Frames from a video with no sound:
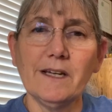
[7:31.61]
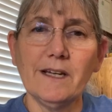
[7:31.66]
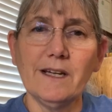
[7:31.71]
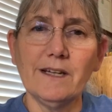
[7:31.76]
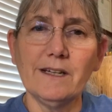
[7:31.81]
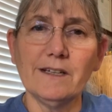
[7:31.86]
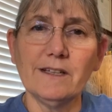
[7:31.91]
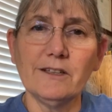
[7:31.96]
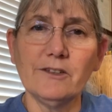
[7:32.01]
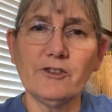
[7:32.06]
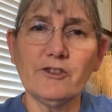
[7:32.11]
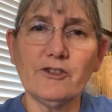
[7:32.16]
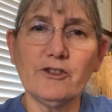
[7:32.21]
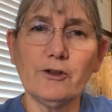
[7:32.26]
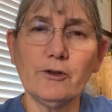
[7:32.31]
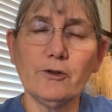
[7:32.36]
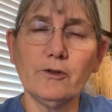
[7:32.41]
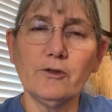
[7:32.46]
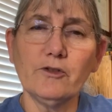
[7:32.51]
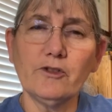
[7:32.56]
And
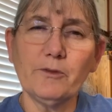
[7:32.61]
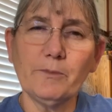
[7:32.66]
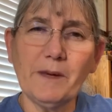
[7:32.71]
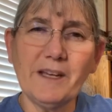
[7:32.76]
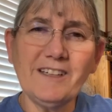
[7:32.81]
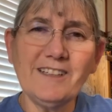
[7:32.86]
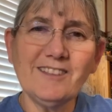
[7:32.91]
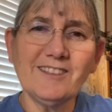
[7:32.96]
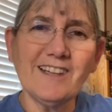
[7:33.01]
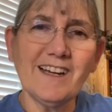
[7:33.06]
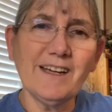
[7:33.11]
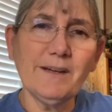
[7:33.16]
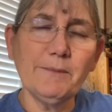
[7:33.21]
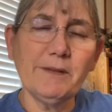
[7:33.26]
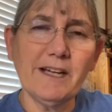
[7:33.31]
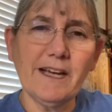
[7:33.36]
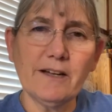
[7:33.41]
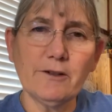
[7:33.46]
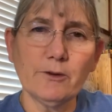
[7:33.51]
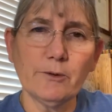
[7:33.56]
so spending time
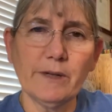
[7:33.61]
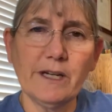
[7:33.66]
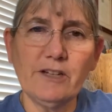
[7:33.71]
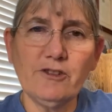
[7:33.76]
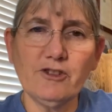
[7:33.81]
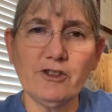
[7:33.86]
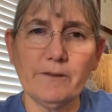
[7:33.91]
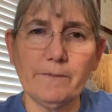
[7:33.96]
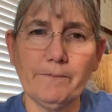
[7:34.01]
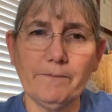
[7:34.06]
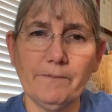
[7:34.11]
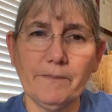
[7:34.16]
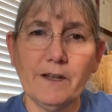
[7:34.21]
in adoration,